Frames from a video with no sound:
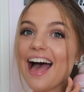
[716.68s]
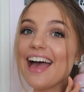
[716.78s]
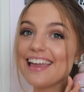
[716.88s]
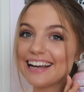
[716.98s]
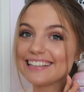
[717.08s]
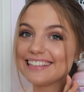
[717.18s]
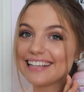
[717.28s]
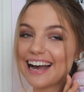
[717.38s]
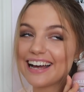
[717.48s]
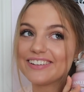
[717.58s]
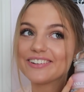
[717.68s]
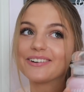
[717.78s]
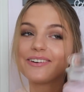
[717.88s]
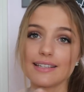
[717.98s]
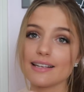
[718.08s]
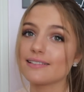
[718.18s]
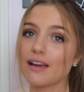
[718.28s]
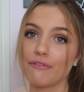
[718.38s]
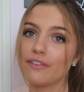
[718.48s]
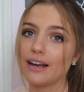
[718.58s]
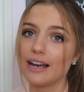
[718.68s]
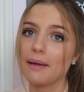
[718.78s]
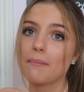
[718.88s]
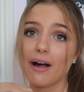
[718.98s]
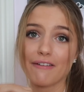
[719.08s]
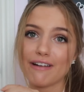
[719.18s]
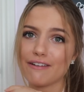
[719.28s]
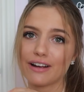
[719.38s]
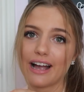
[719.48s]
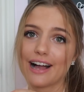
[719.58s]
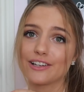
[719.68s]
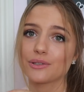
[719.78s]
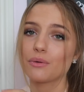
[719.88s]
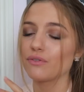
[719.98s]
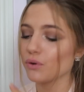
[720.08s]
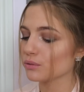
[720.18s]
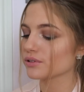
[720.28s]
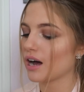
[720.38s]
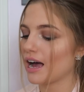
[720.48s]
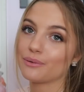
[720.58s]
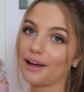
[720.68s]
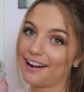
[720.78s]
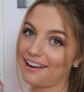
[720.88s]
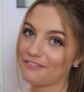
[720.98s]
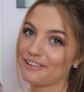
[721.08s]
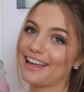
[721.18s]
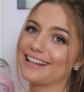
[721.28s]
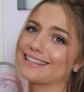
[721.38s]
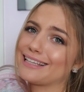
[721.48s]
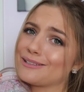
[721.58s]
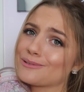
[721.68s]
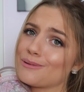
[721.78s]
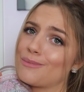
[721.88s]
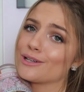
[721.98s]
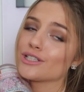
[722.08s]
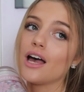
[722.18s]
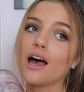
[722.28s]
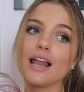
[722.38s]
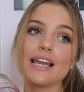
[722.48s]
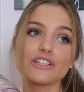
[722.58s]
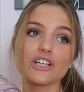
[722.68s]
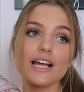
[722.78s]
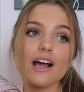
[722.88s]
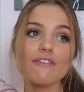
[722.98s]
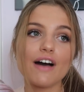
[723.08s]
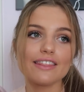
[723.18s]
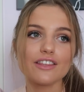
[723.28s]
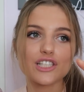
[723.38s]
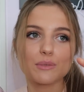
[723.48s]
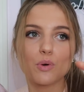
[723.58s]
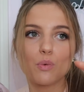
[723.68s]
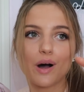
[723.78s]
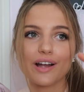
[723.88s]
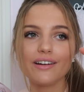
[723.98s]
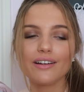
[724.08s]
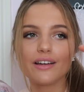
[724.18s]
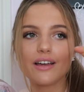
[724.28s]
a Yankee candle. This is definitely my favourite candle of all time, and I love it, and thank you so much. Literally, I've had this small one